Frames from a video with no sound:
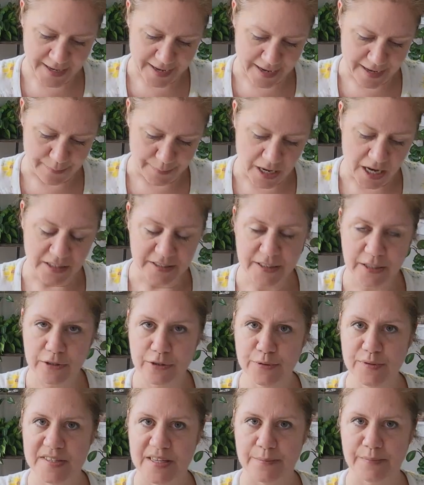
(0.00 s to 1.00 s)
I'll
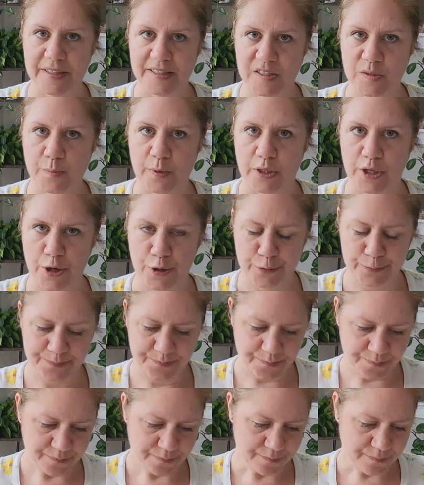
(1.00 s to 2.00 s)
include some links
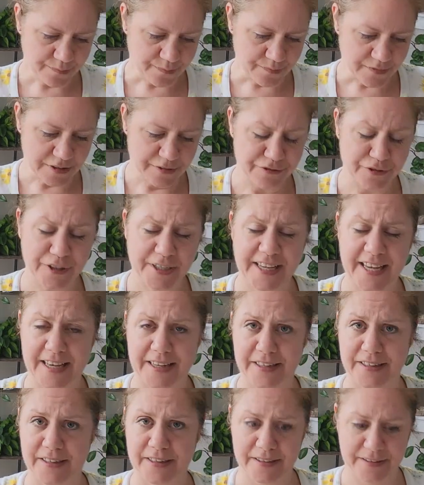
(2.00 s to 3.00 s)
below for
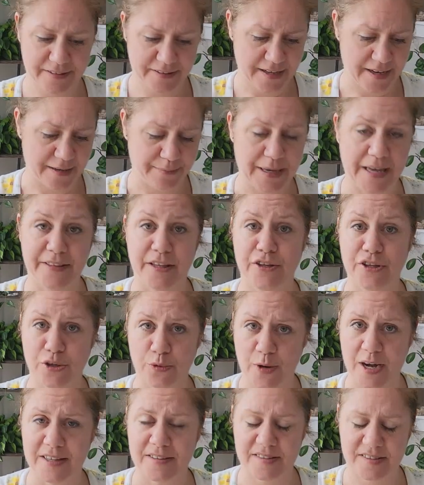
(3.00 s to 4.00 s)
Canada and the
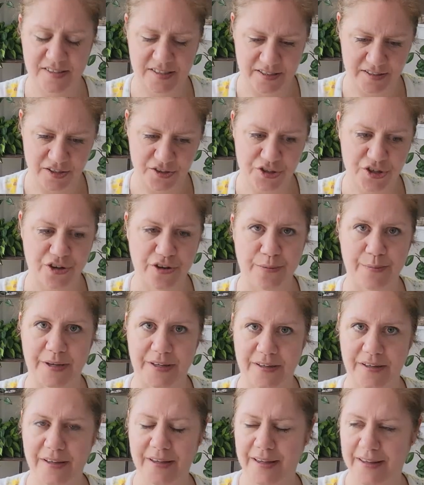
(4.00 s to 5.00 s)
US to
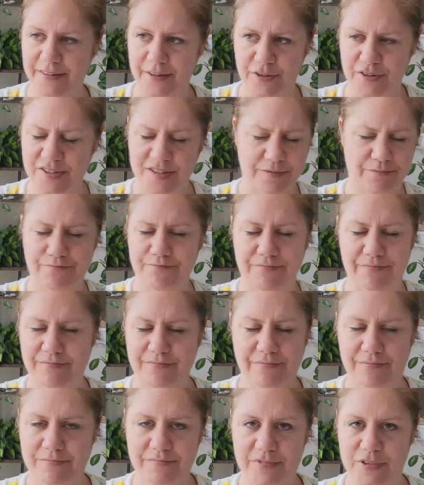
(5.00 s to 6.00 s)
determine. There's
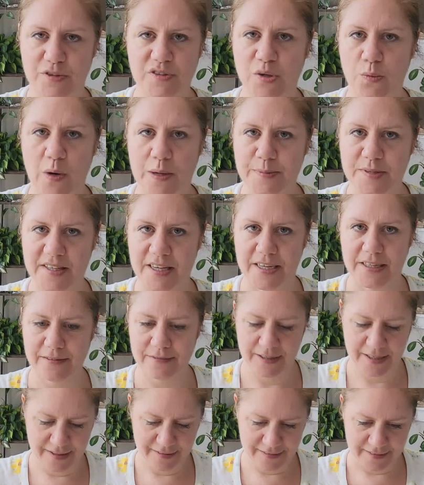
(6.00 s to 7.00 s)
a
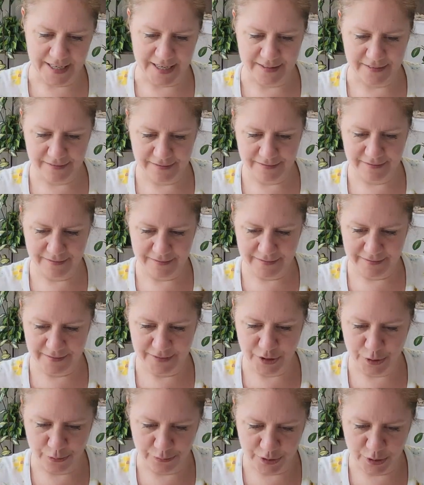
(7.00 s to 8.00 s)
website that
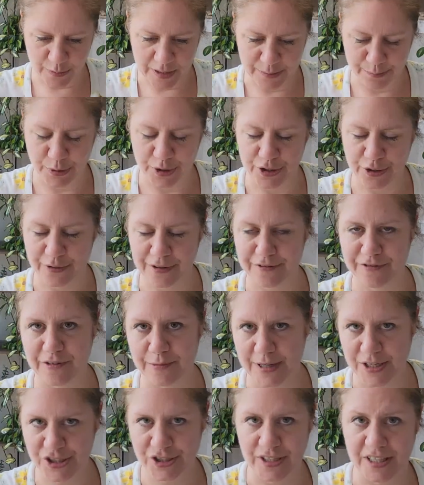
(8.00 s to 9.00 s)
you input your
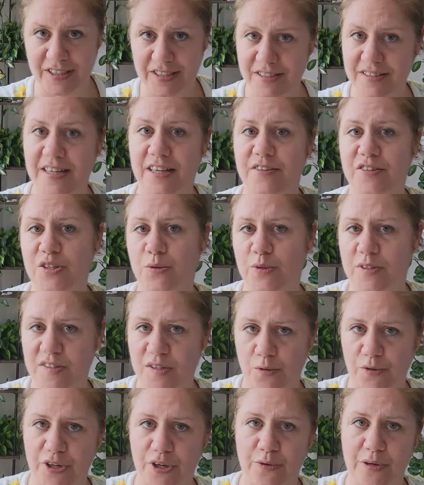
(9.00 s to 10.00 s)
information and it tells you what
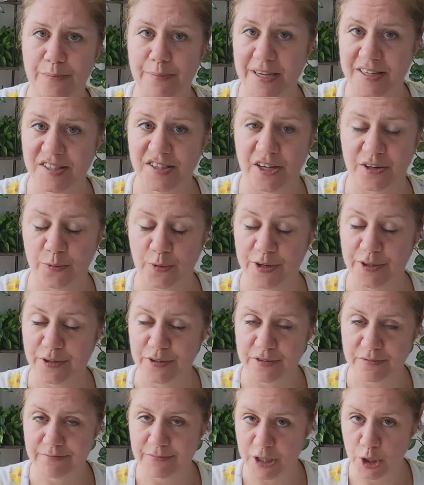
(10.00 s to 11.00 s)
zone you're in based on where
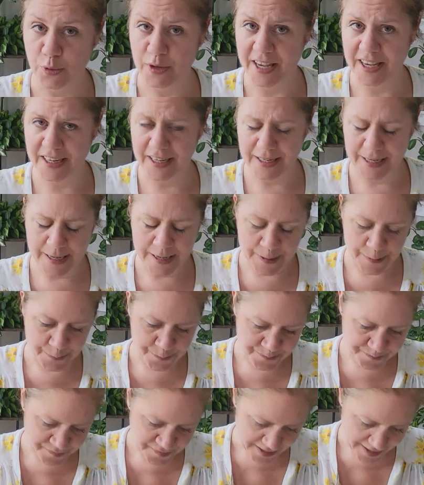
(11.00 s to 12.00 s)
you're located.
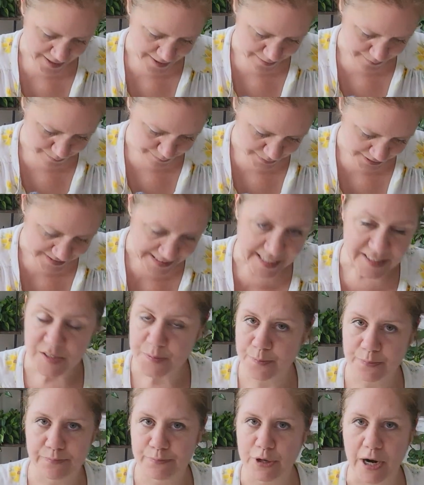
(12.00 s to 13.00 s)
But
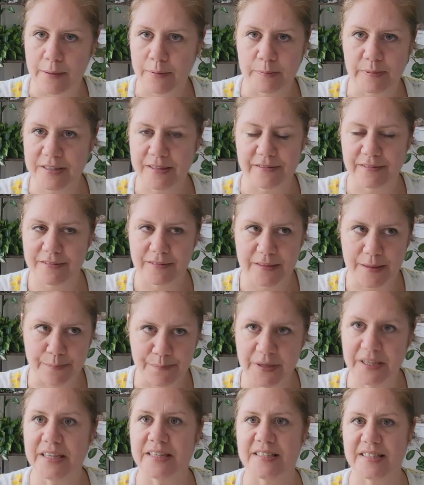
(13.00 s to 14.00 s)
that's probably the
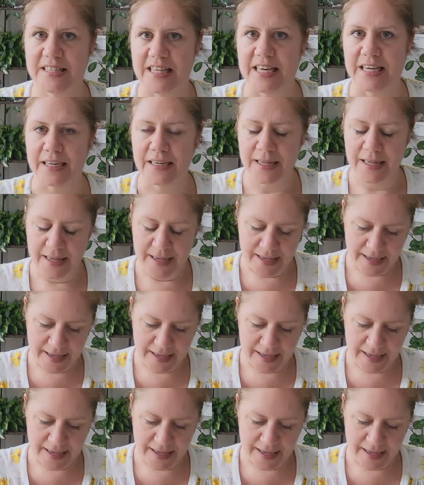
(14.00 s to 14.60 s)
biggest thing.